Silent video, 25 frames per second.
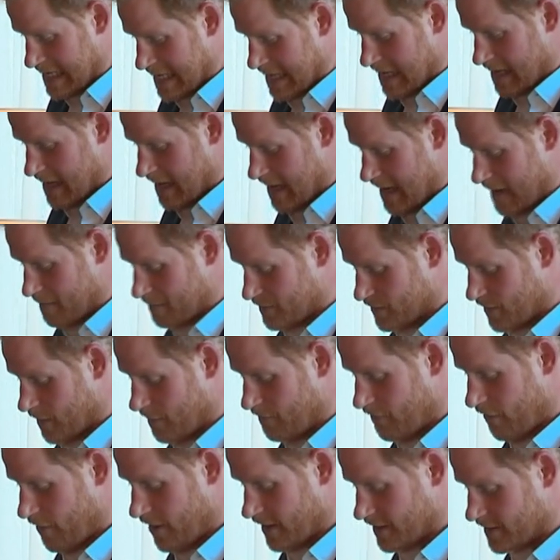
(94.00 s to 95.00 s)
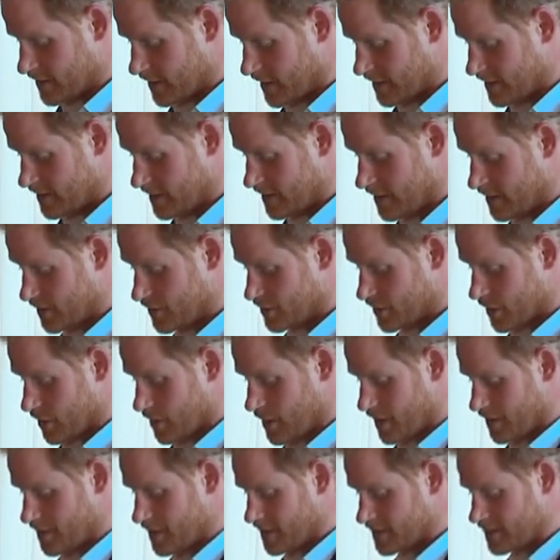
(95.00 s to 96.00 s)
so I'm very excited to
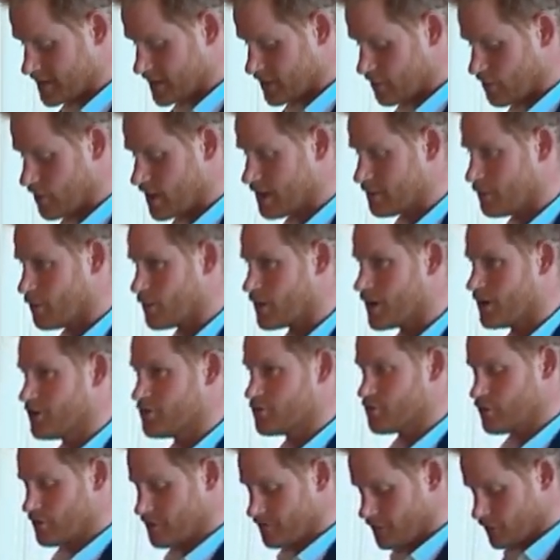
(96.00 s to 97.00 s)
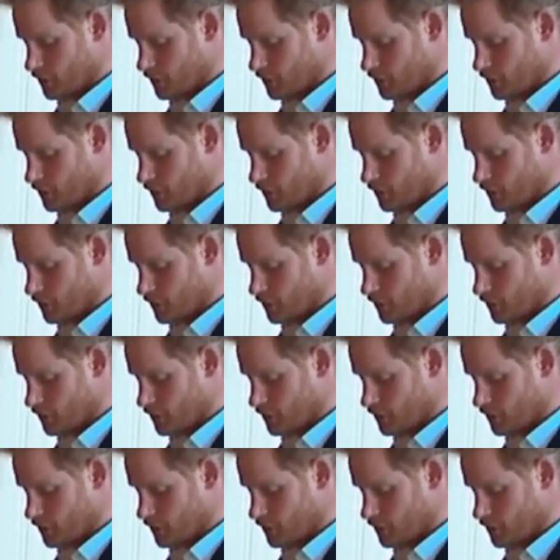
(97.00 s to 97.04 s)
show her this incredible country of